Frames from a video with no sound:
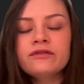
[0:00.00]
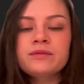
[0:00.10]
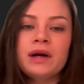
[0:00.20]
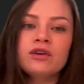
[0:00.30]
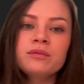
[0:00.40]
by
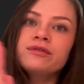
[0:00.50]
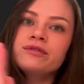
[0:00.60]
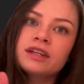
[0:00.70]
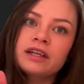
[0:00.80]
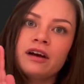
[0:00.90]
removing
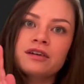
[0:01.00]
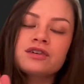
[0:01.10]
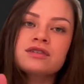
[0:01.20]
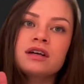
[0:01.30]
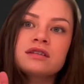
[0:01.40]
the characters
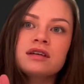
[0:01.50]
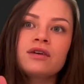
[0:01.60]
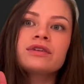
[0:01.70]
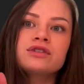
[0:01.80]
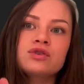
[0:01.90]
until
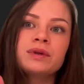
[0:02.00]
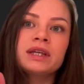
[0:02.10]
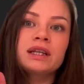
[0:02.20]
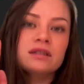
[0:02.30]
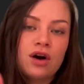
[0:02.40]
the duplicate
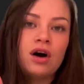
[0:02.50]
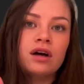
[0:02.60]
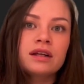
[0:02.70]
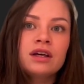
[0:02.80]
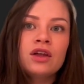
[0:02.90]
is gone.
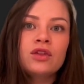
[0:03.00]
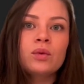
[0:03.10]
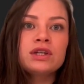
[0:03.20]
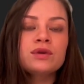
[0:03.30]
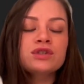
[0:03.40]
The
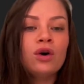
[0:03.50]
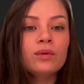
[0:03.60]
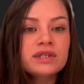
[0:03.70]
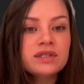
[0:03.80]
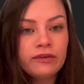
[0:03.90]
window is
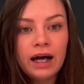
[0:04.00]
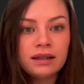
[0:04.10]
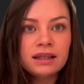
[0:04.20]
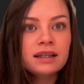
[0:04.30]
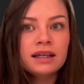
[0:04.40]
always
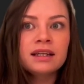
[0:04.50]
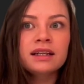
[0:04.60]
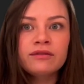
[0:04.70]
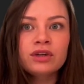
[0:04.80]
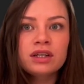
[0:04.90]
valid, it
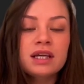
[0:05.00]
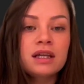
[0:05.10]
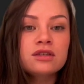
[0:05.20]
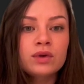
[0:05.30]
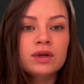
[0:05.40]
never
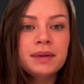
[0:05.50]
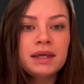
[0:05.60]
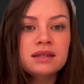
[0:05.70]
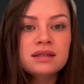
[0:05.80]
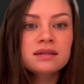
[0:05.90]
contains repeats.